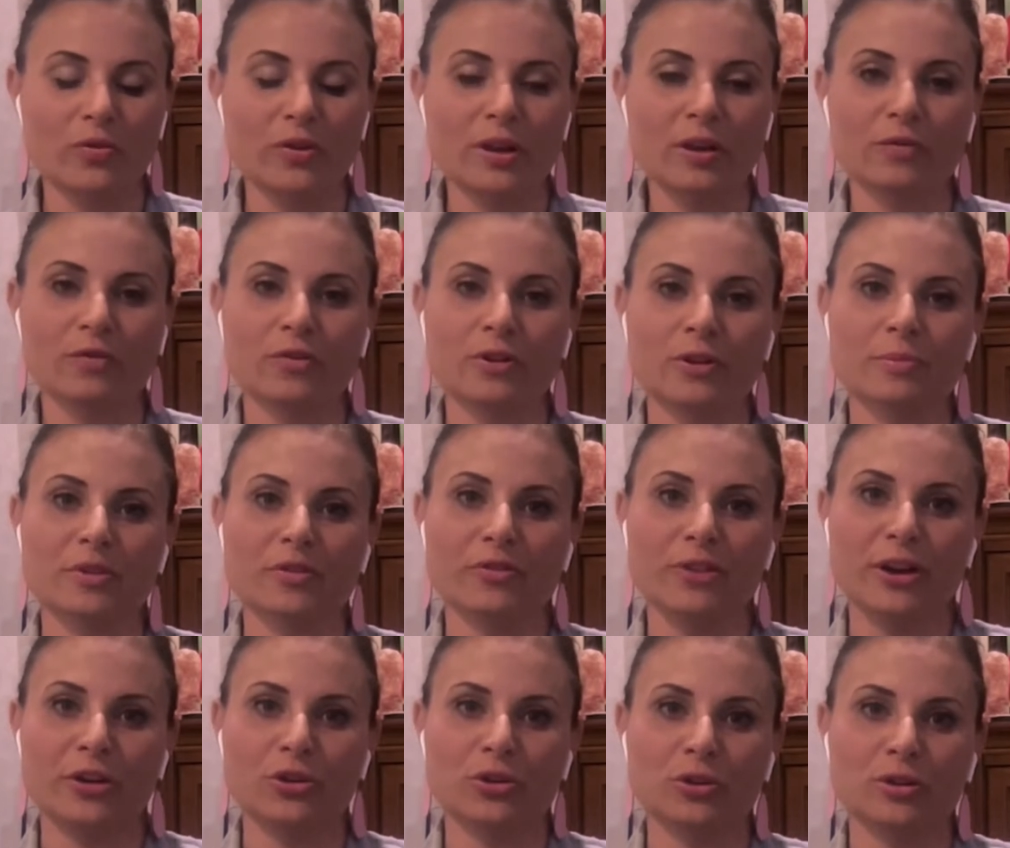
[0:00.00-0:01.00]
moving
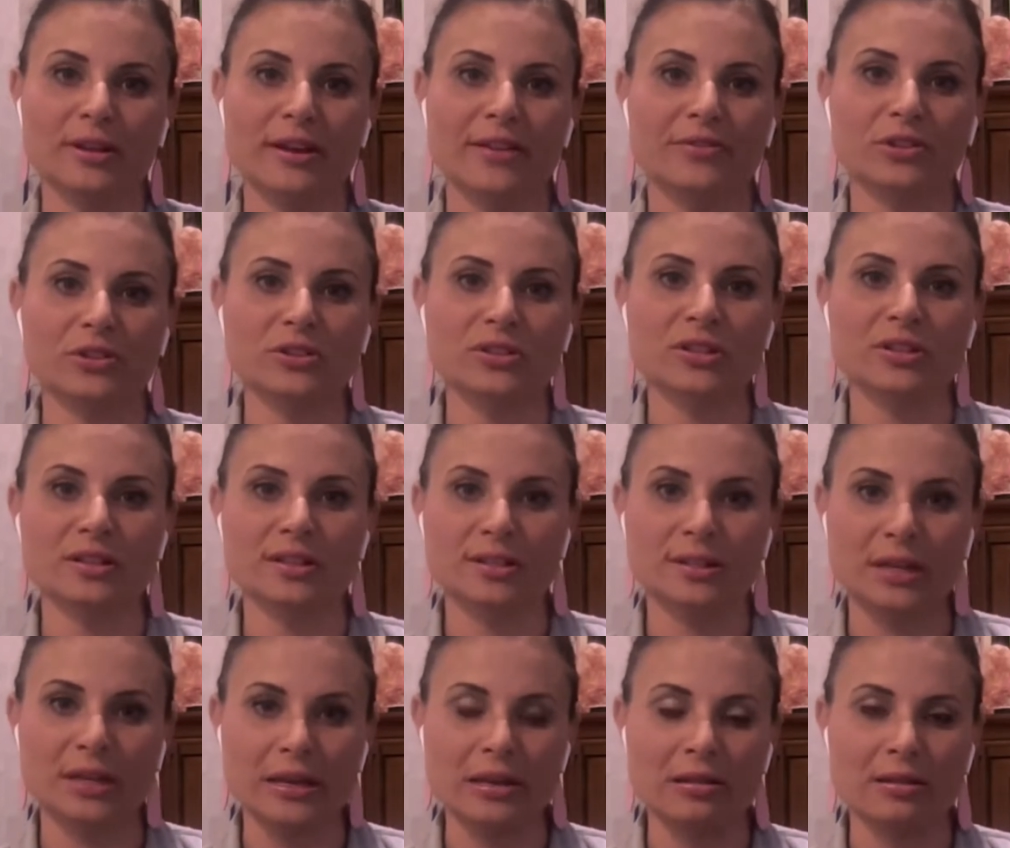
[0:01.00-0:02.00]
from the federal level to
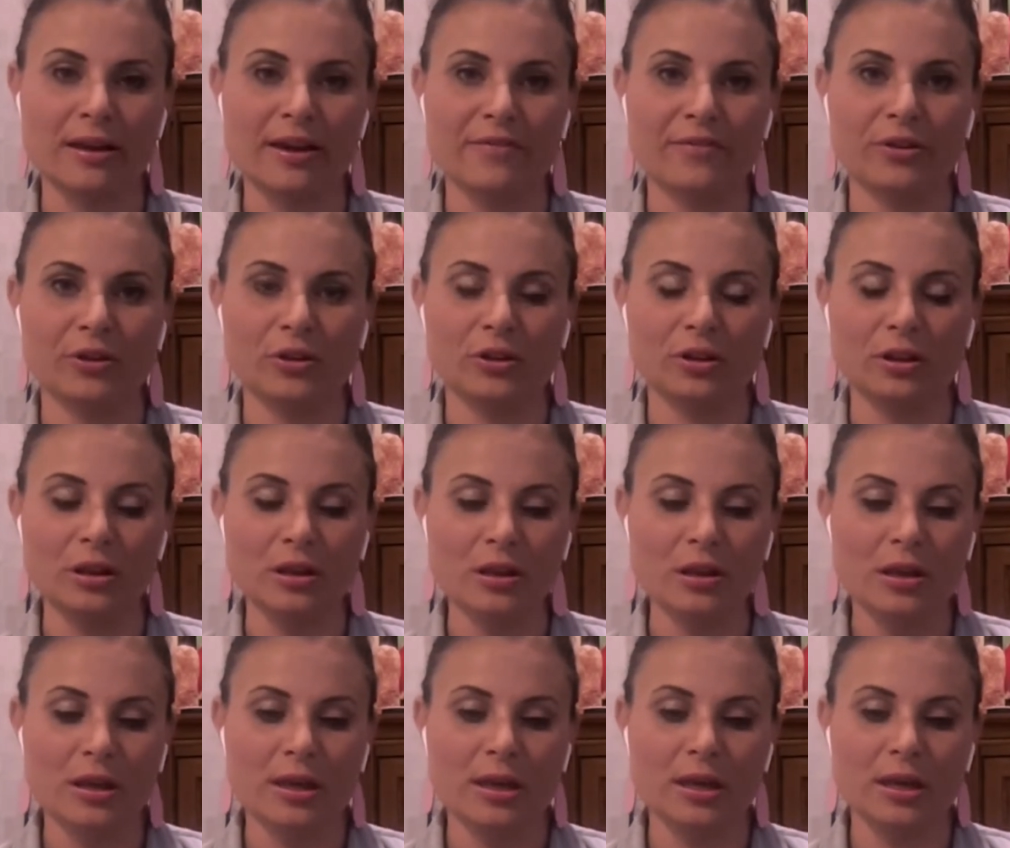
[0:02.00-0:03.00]
the state
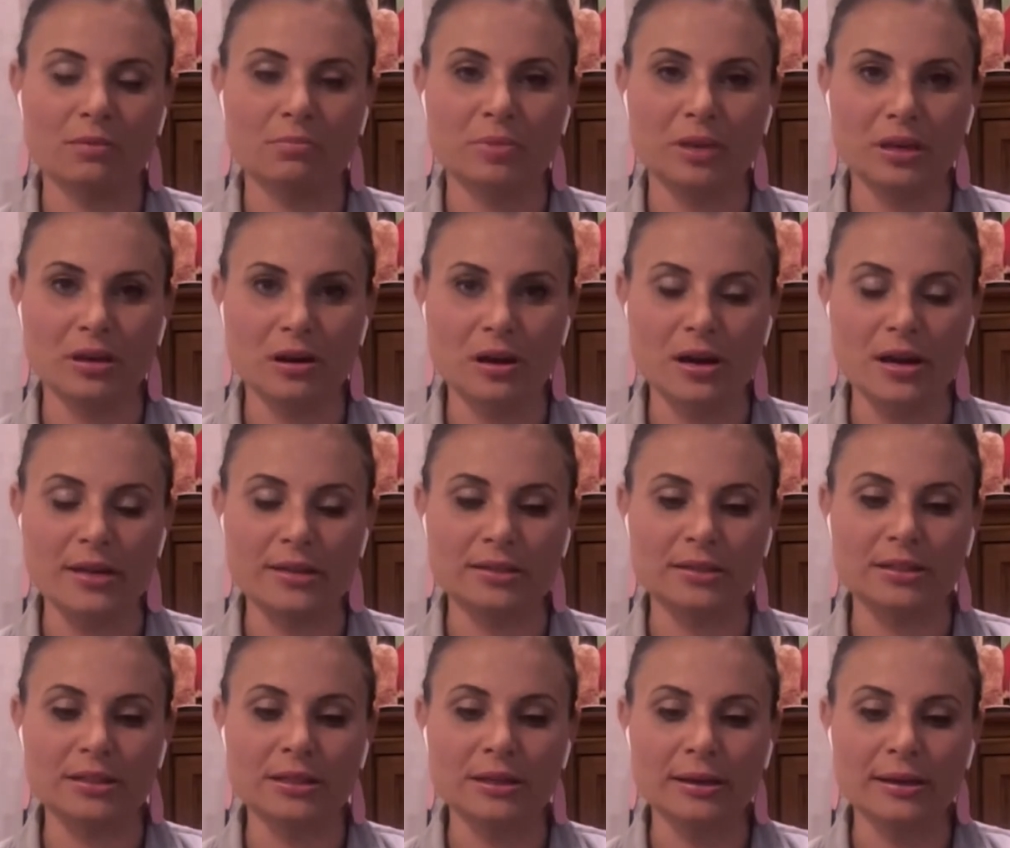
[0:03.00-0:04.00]
level and
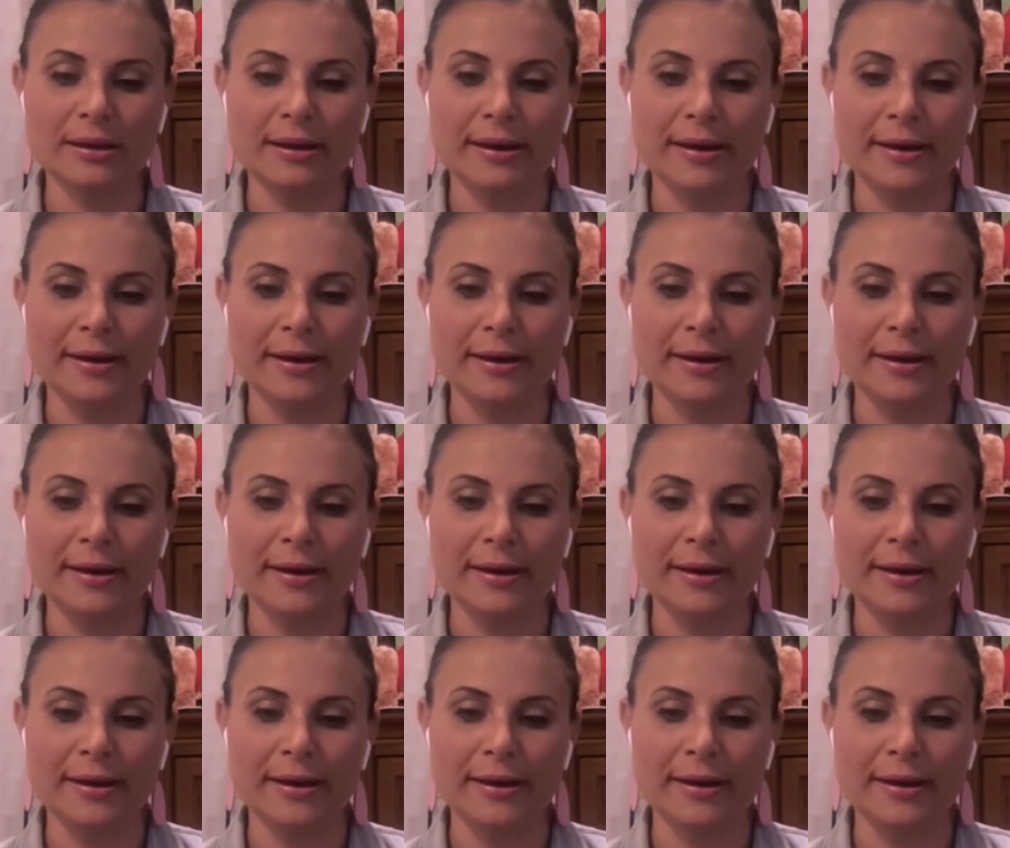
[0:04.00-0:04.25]
beyond?